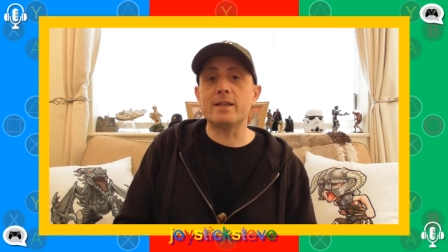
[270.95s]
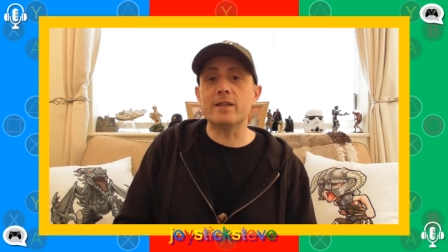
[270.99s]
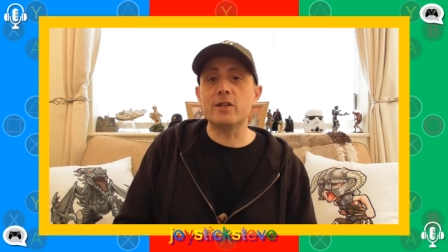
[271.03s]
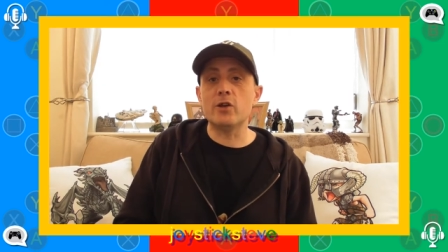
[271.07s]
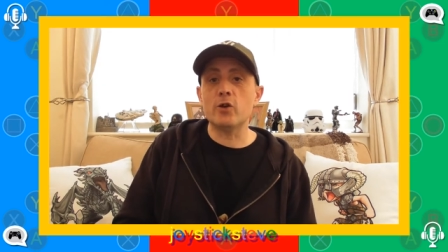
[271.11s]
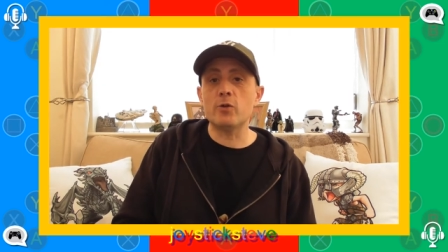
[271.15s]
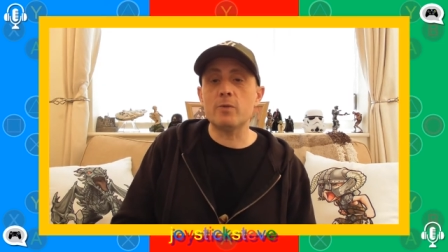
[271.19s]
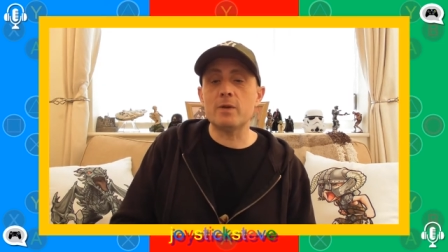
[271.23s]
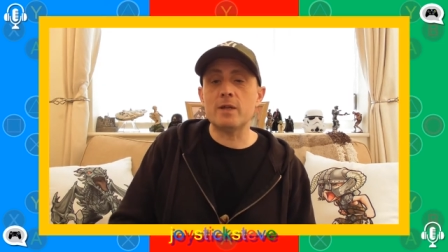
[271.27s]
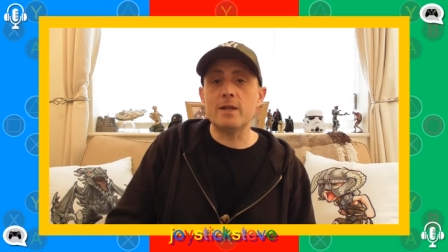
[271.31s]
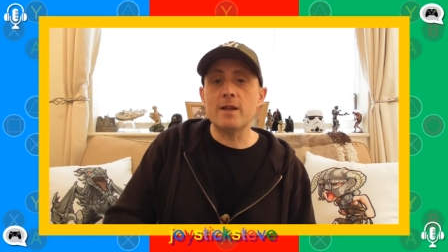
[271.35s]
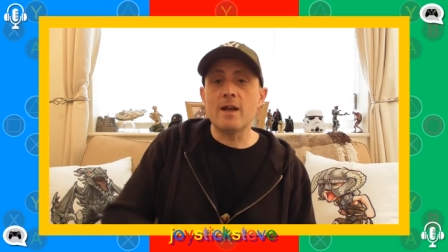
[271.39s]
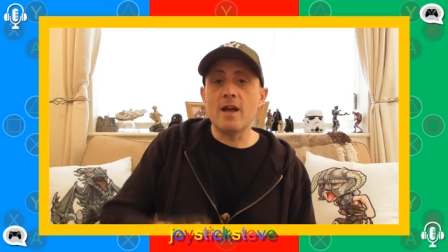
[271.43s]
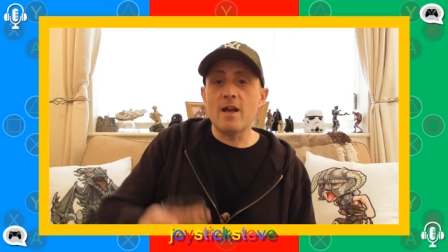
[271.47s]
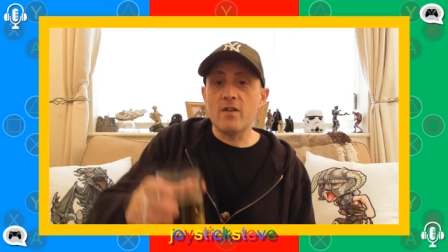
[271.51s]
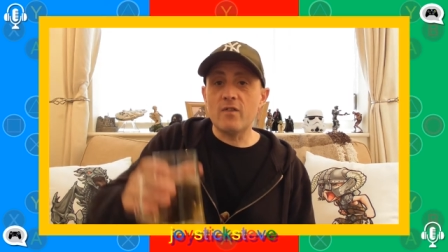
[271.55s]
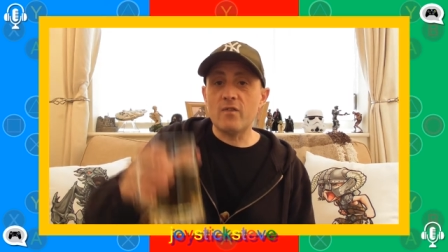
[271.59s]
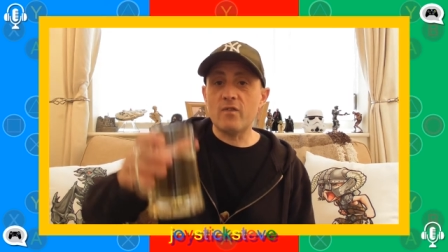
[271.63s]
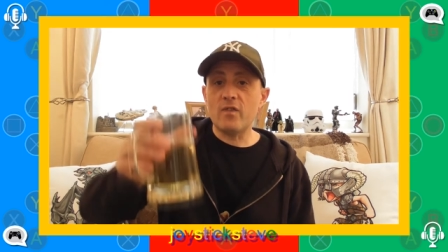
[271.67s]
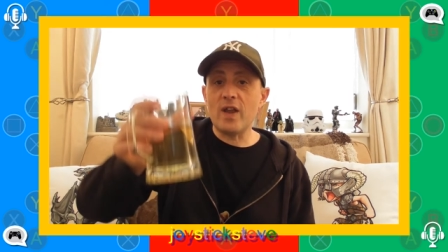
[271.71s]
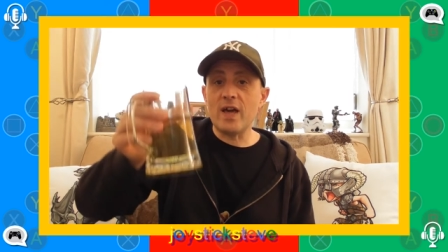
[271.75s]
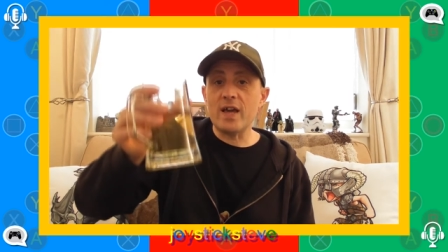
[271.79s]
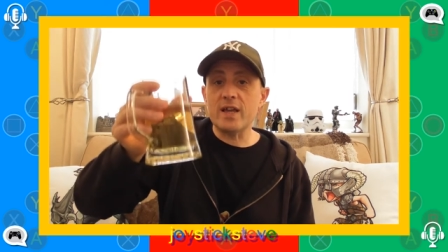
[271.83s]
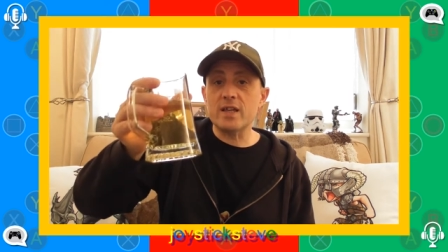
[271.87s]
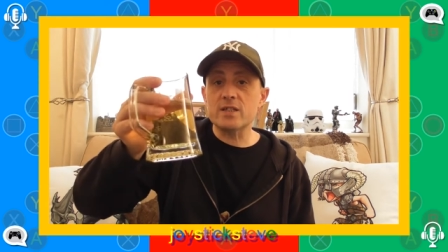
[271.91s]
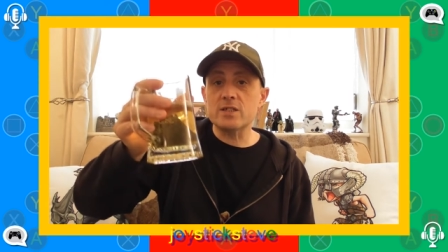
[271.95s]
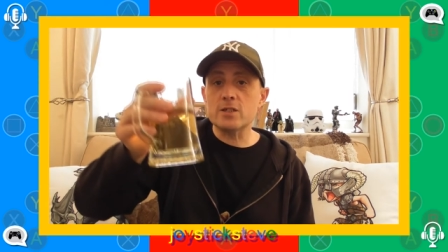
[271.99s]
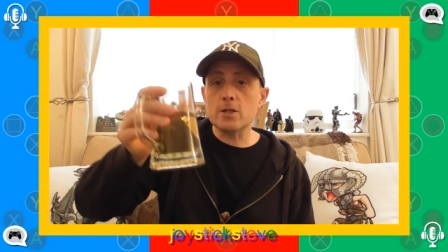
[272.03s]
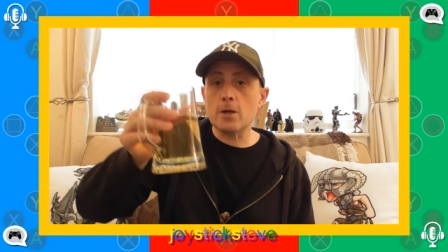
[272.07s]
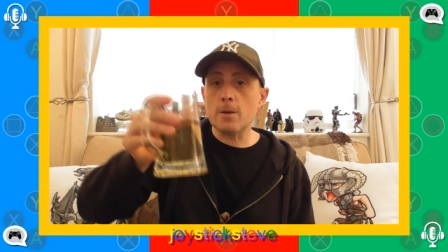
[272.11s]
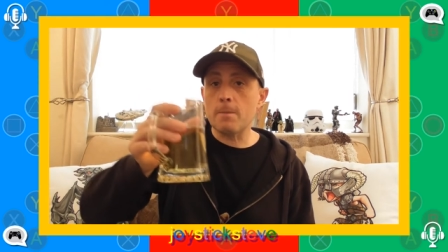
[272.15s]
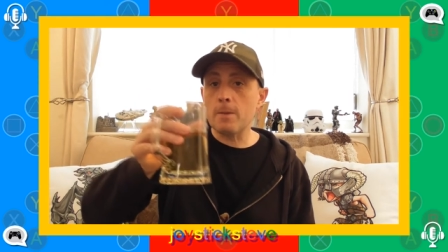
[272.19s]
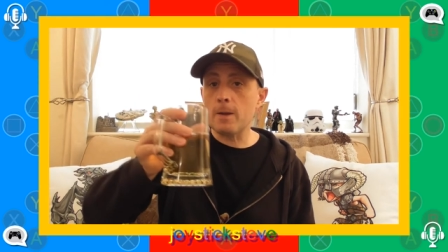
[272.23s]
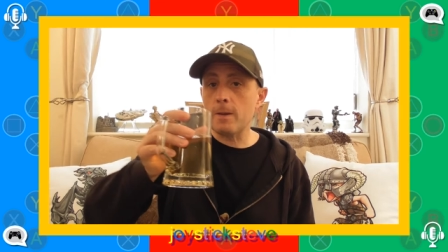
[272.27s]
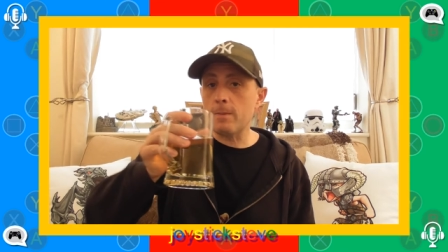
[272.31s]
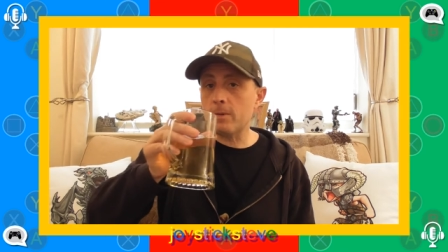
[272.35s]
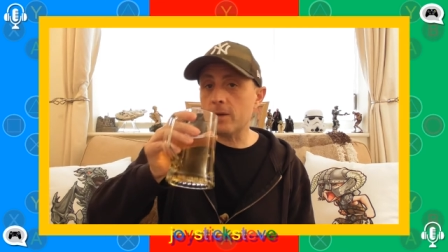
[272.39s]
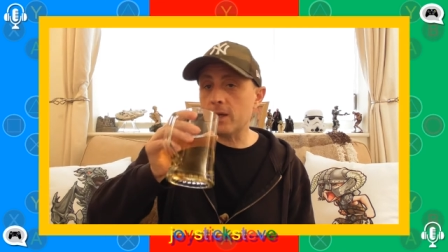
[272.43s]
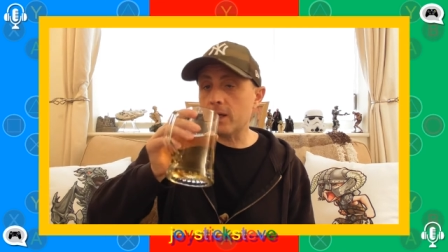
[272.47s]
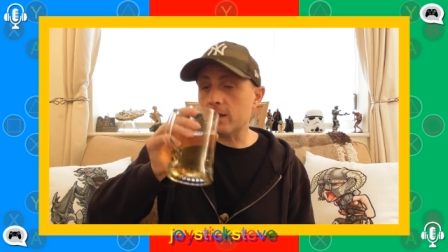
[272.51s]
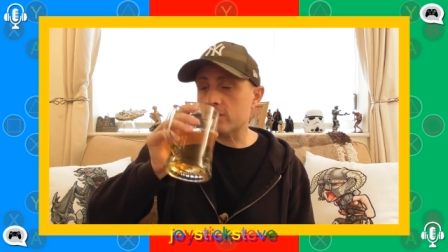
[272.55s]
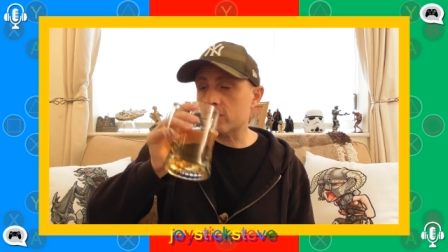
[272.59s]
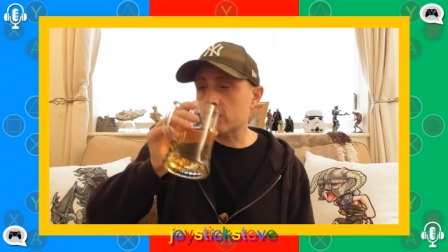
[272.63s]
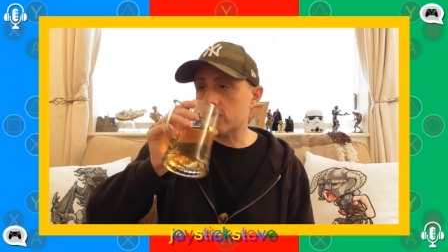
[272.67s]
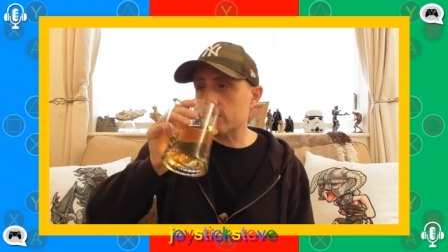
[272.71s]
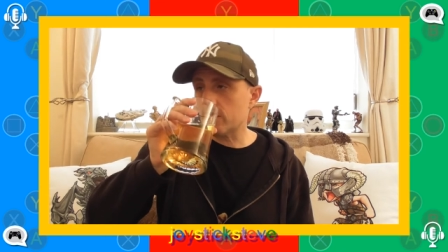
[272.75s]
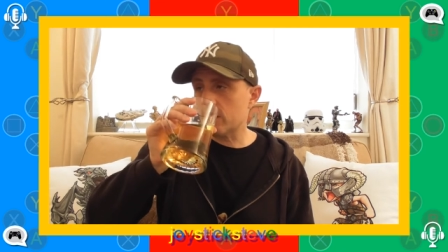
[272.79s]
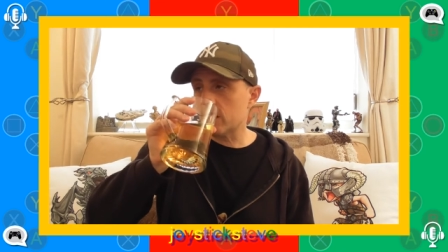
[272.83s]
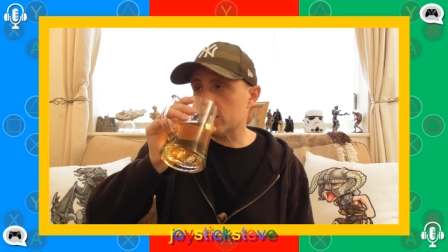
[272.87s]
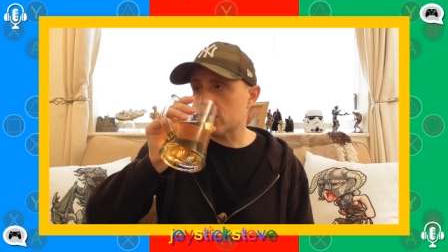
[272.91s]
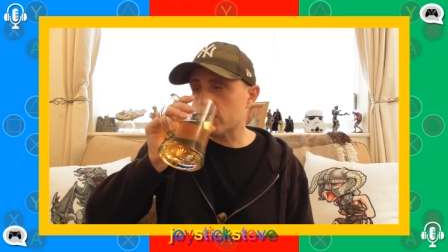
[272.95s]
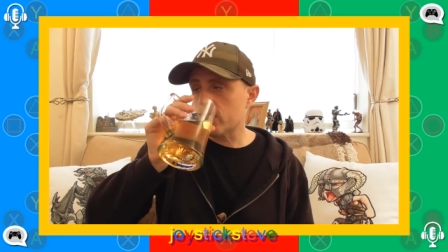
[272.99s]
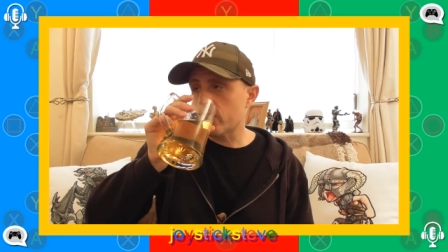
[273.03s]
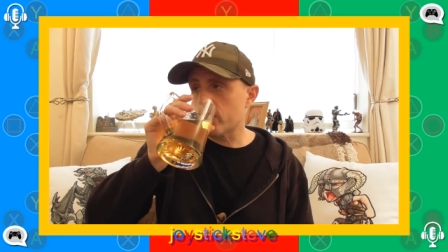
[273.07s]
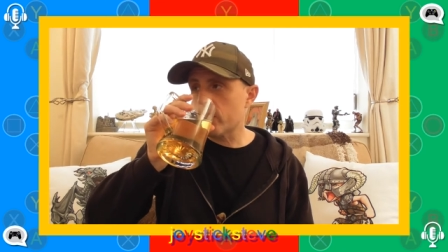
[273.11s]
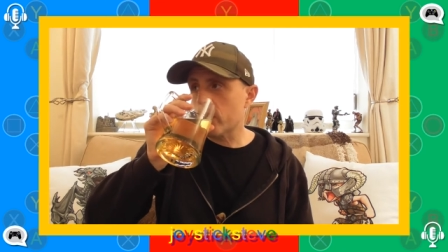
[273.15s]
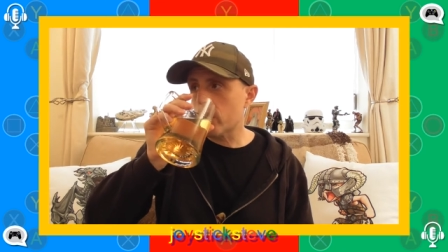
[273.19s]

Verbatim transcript: You know what I mean? Flagons up, people. I'm gonna have a sip of this.